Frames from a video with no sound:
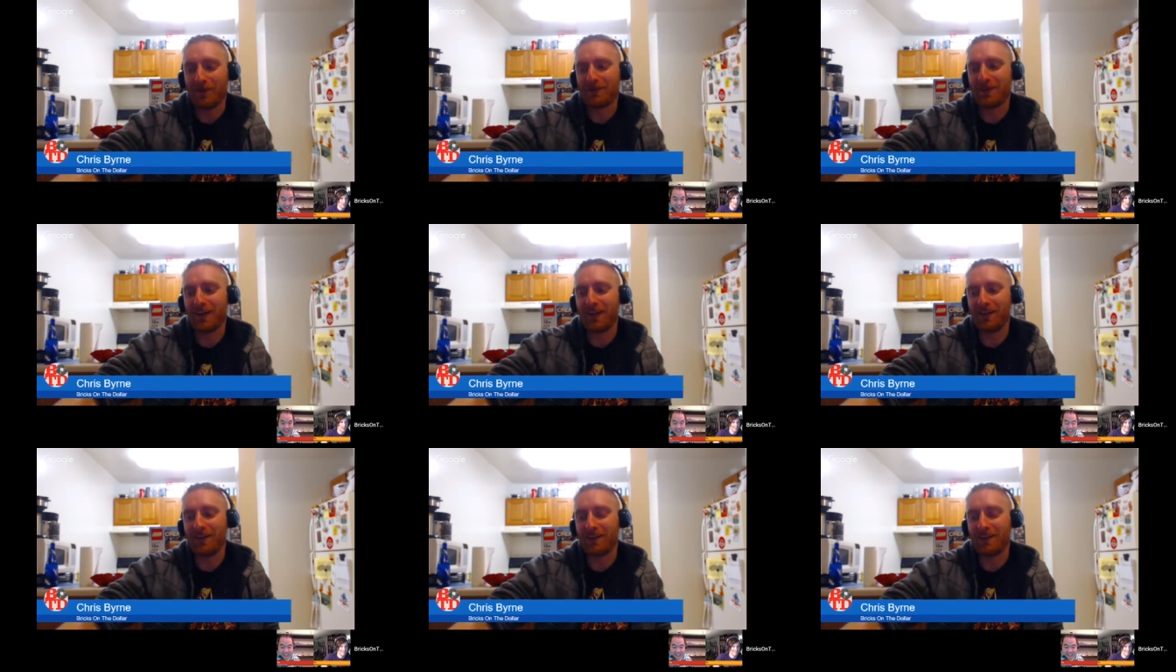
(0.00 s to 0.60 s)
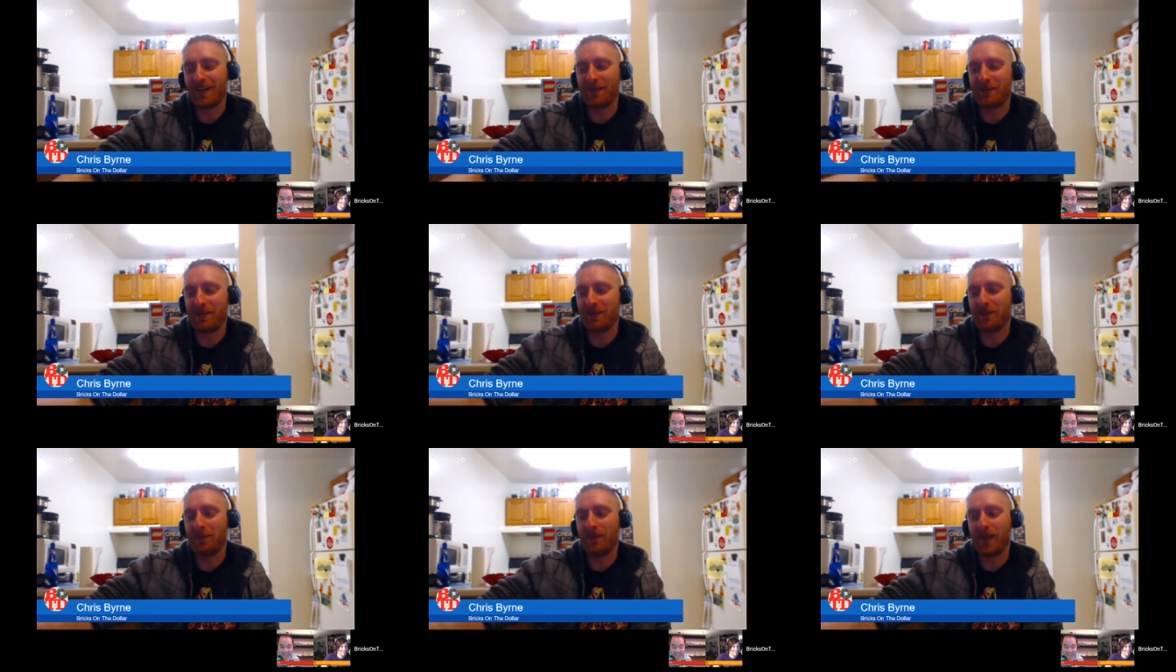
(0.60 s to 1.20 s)
It's got to it's got to be
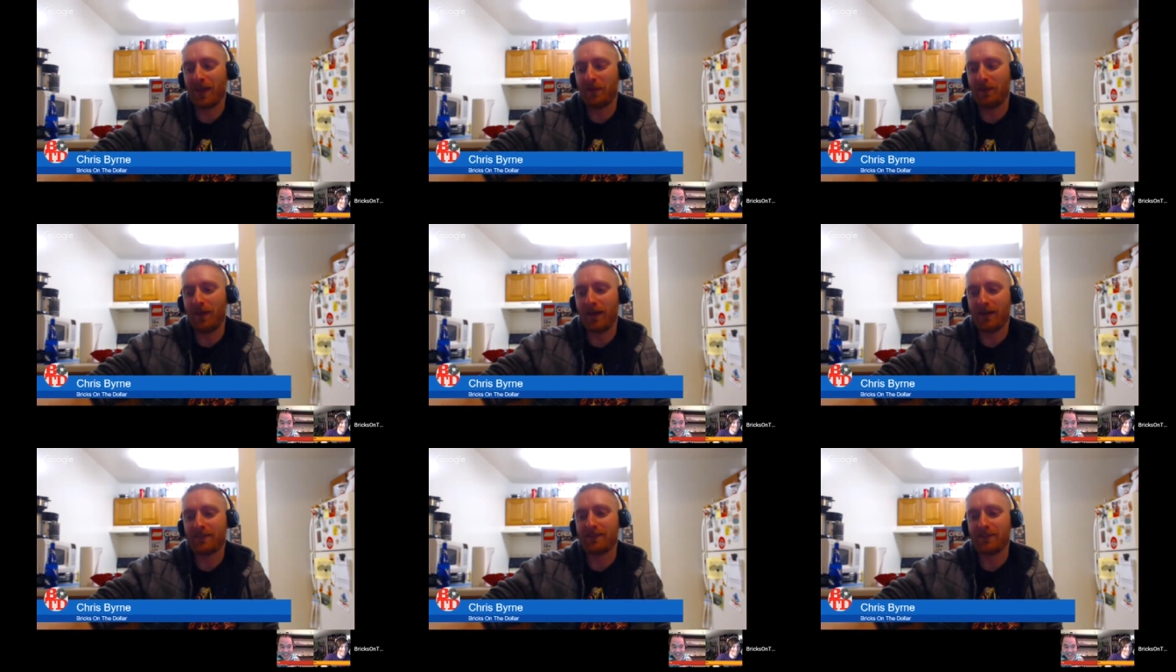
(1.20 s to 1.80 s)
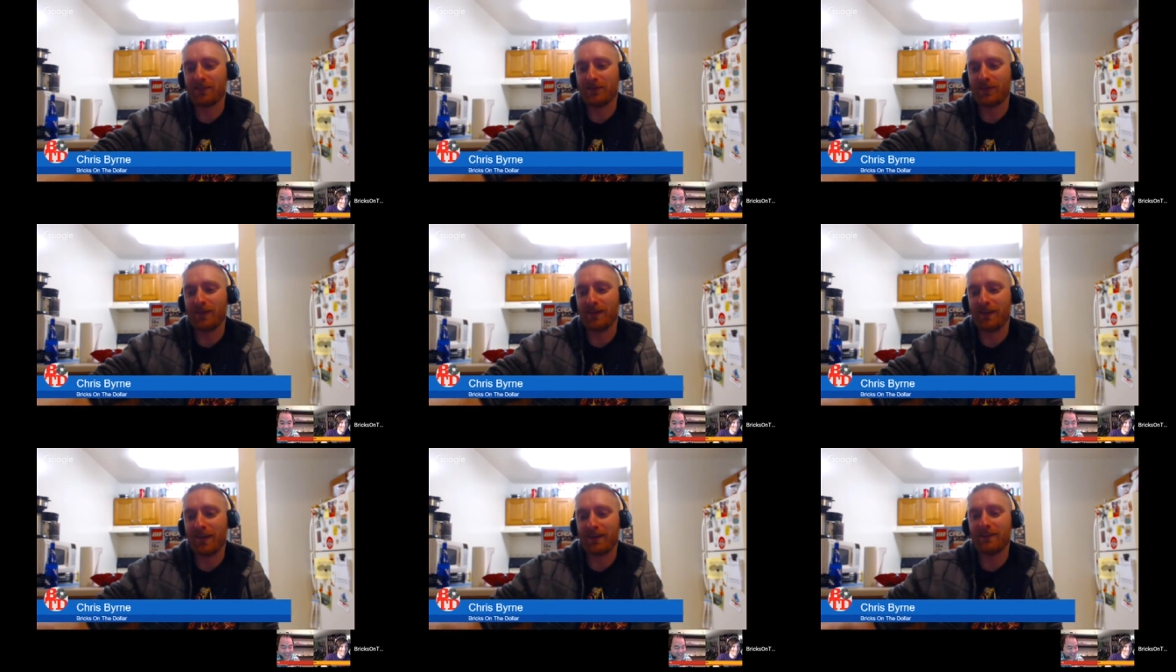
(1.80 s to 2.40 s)
the black boxes,
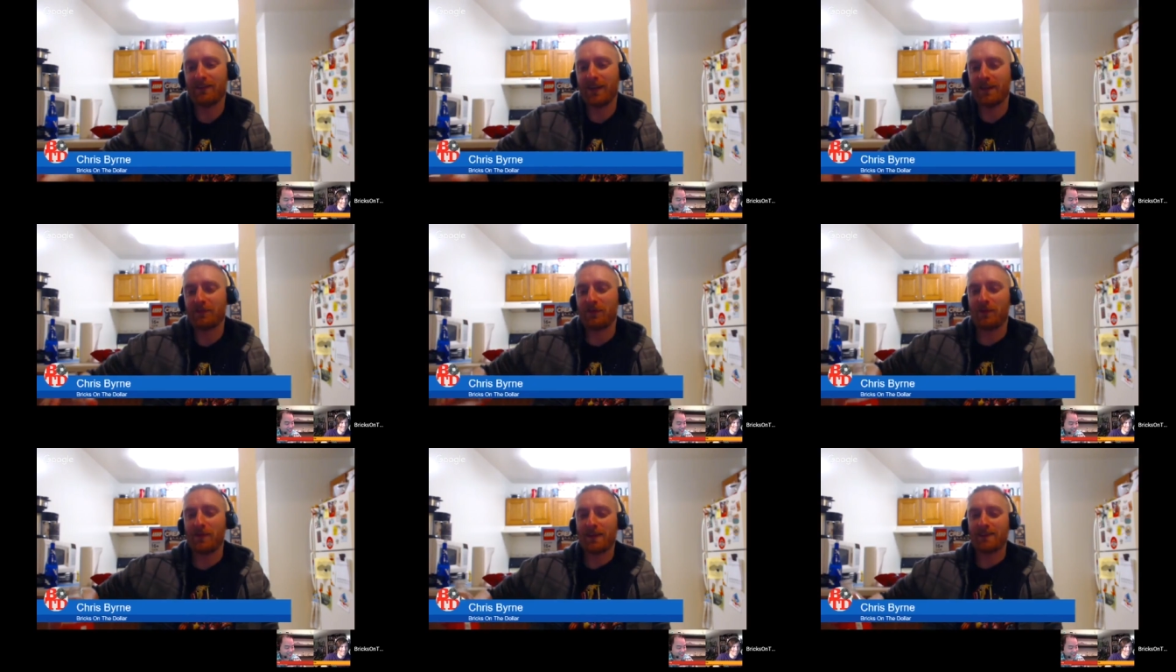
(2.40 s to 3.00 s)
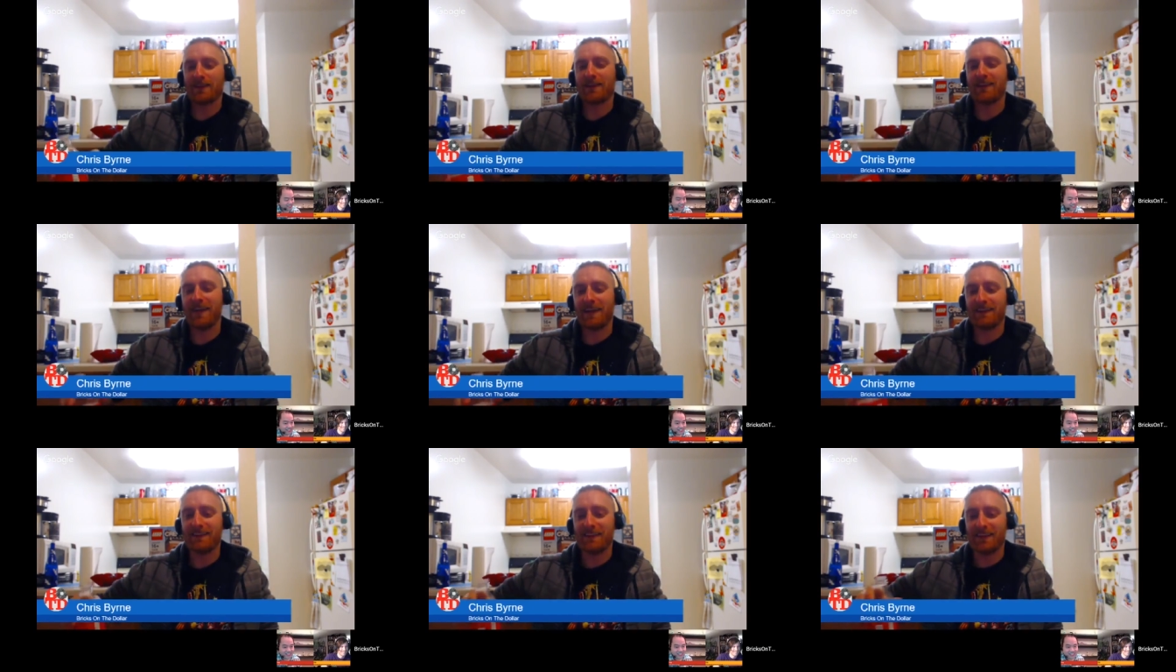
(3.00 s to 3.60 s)
right? That's that's what makes it
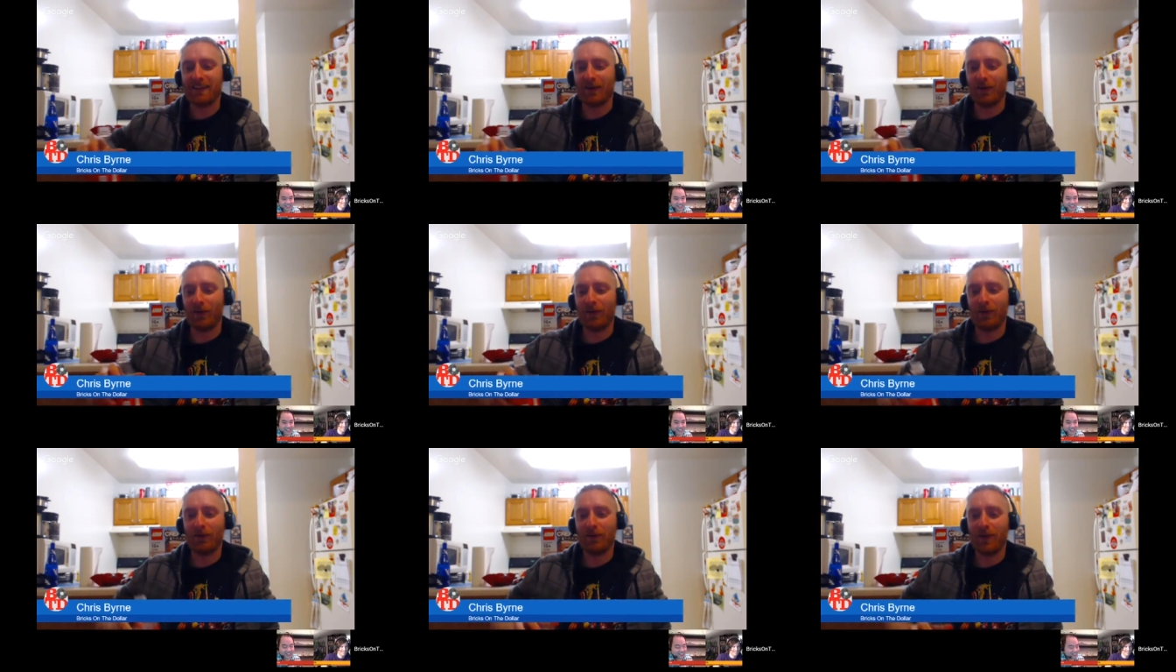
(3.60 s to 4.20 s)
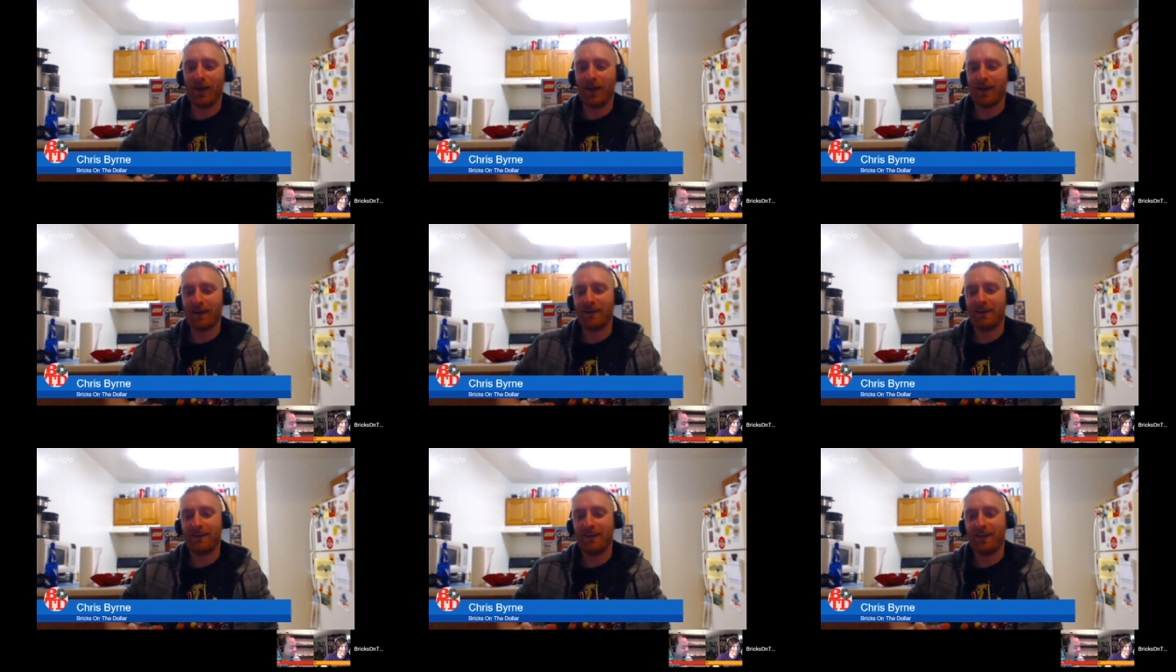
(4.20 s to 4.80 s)
classy. The all black
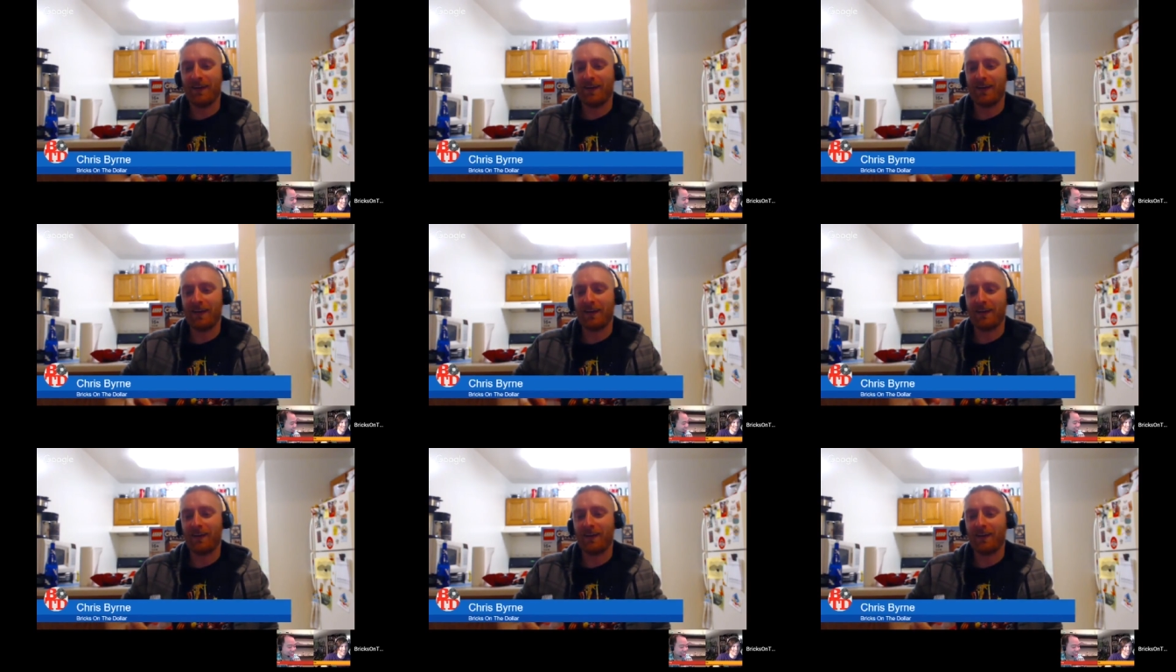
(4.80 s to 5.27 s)
uh,